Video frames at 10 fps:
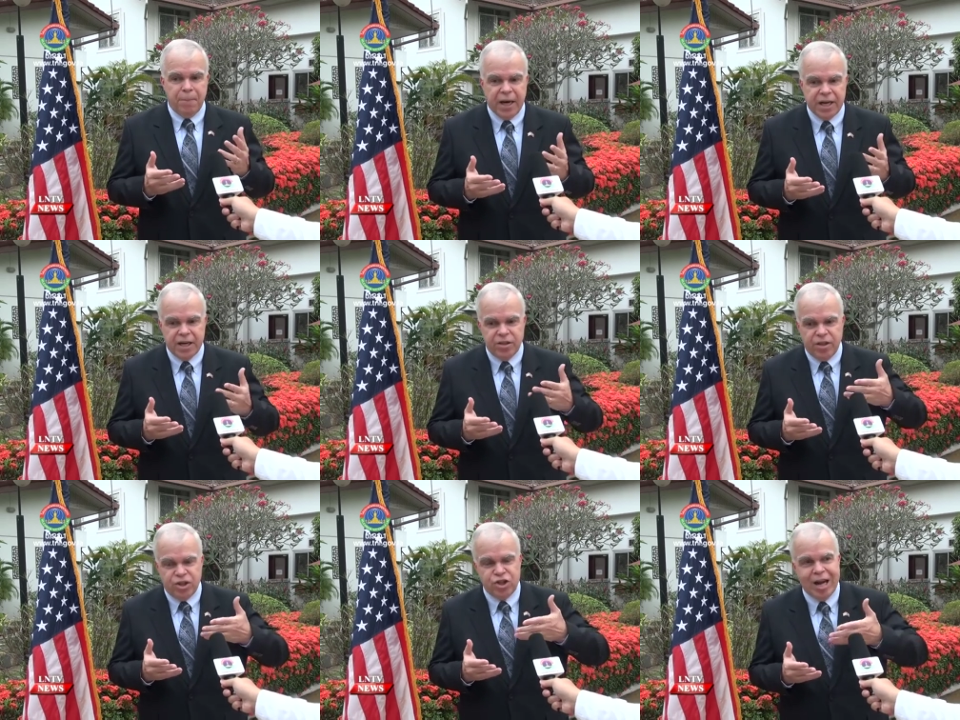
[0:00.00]
But
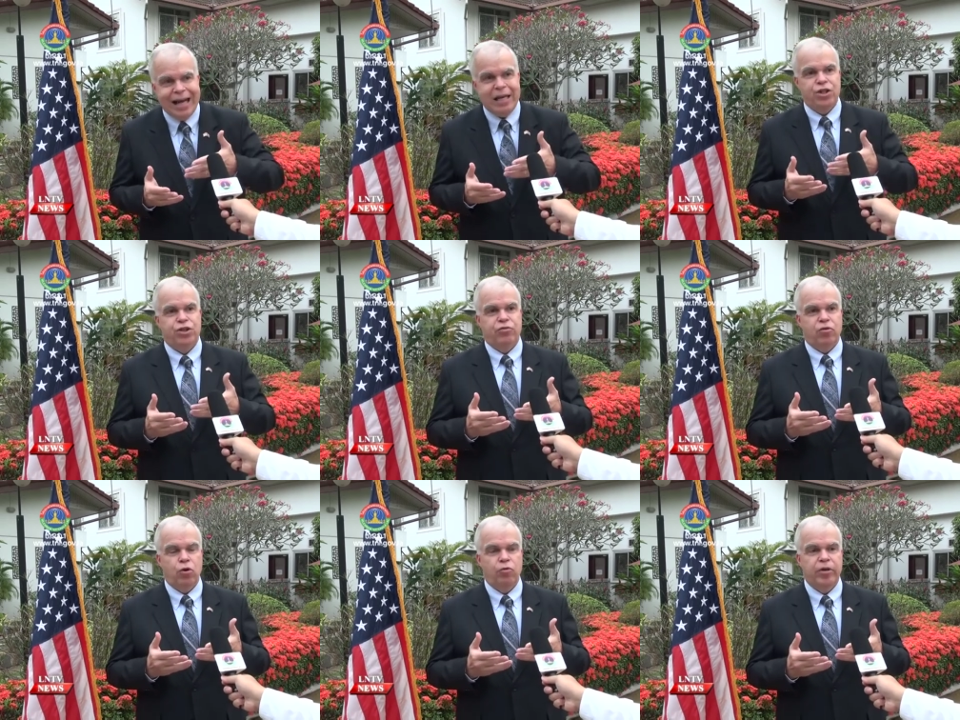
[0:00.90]
the challenge
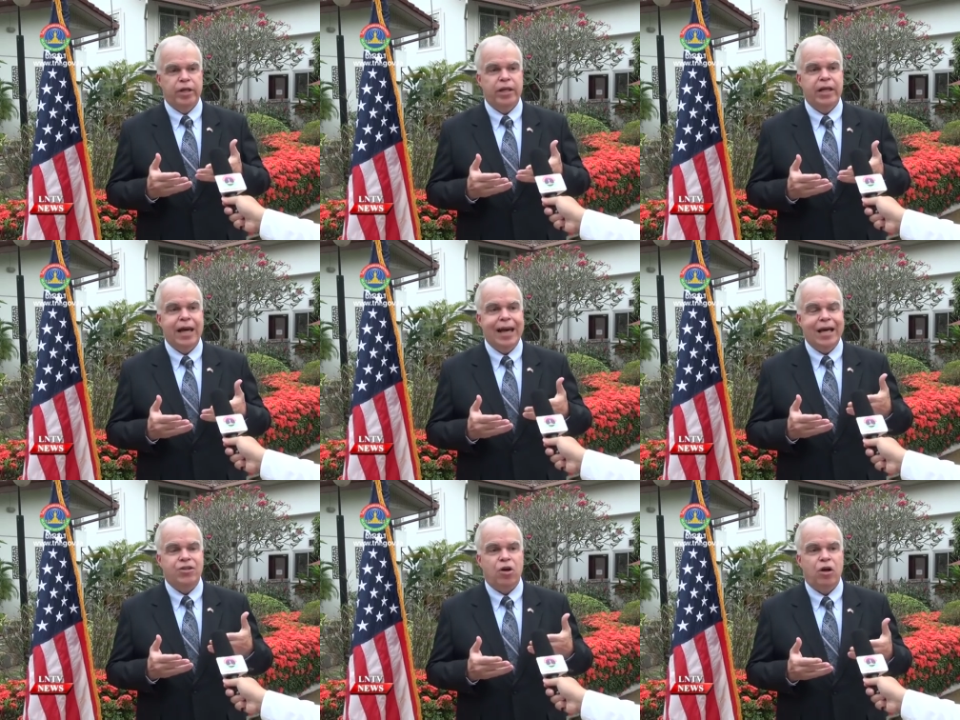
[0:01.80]
of COVID
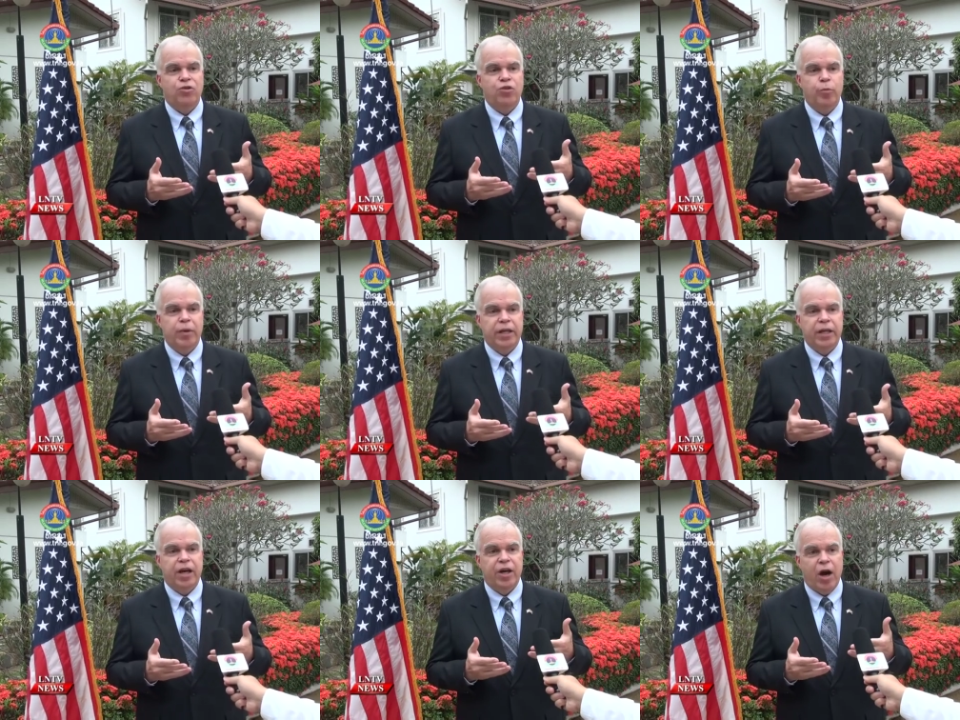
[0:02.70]
has also
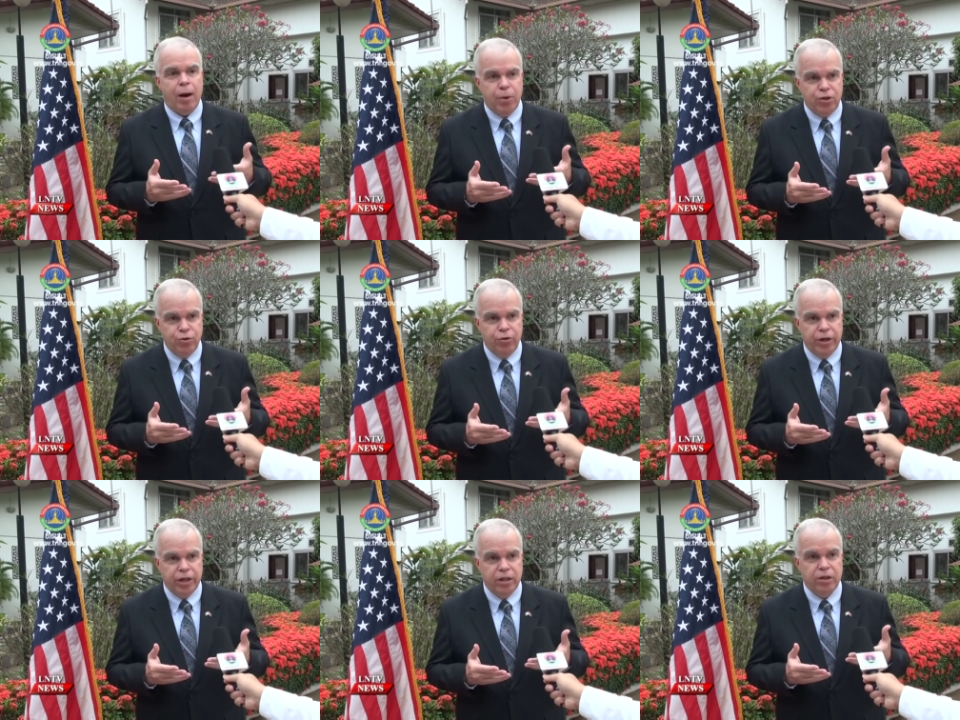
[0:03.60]
been an
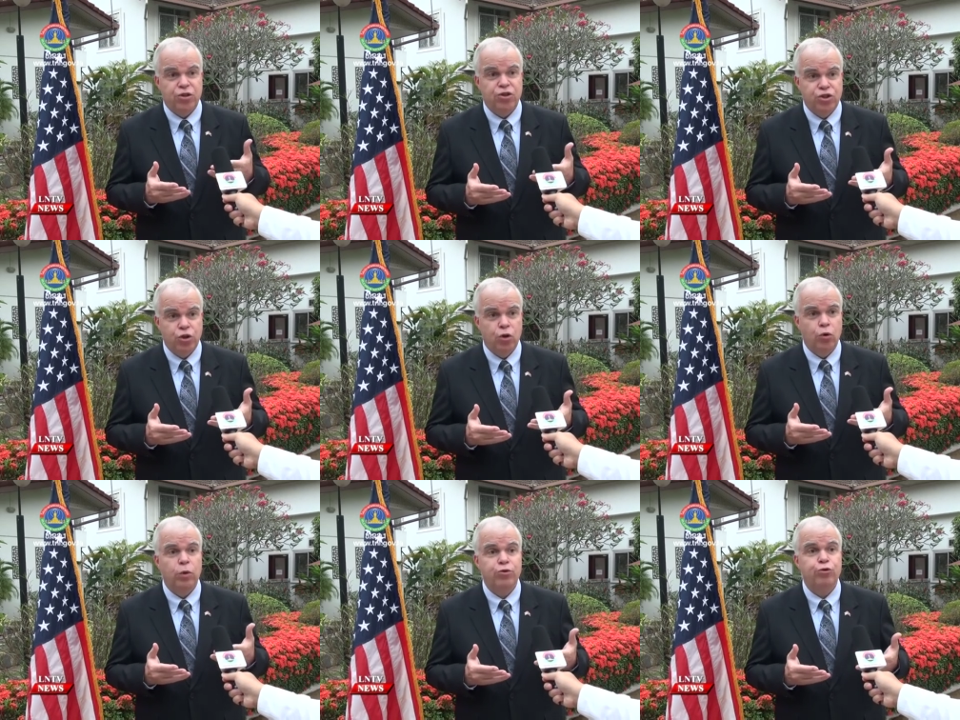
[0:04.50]
opportunity to
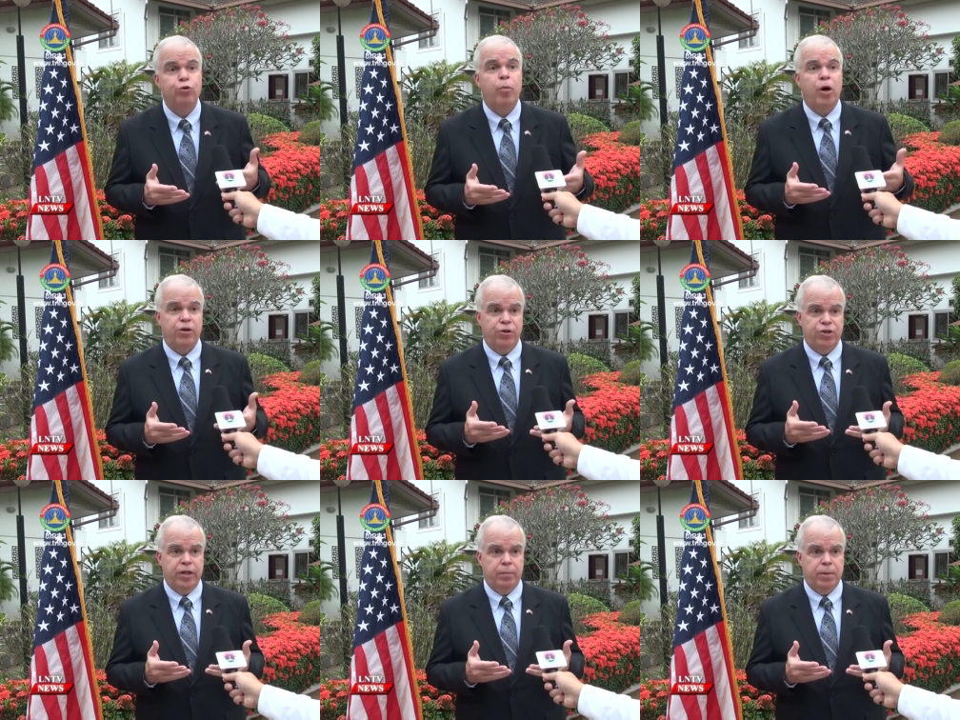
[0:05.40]
show true
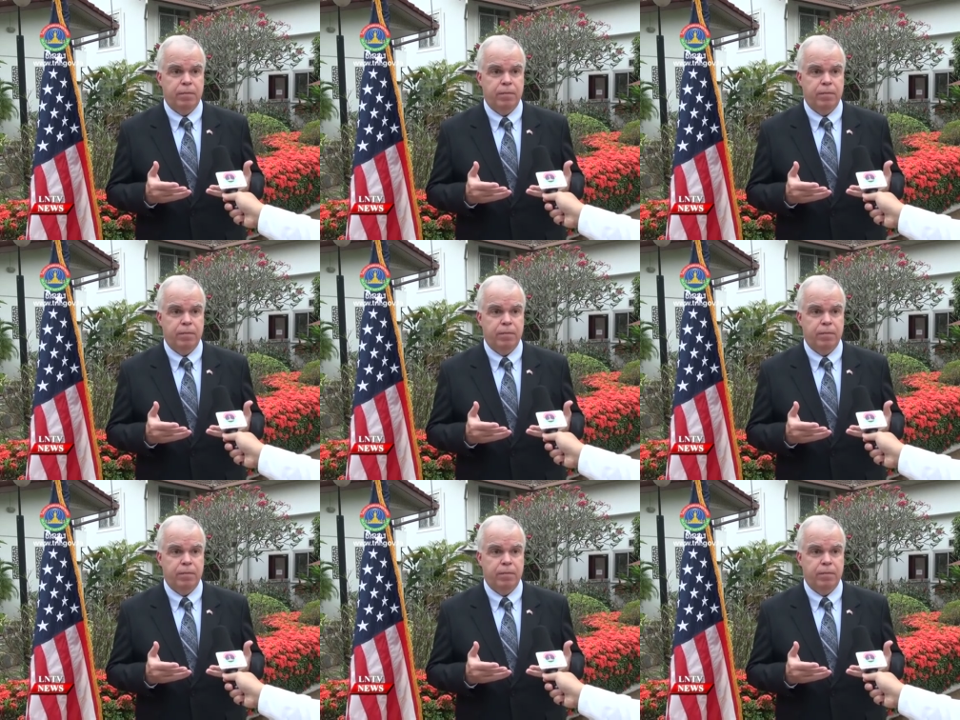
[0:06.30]
partnership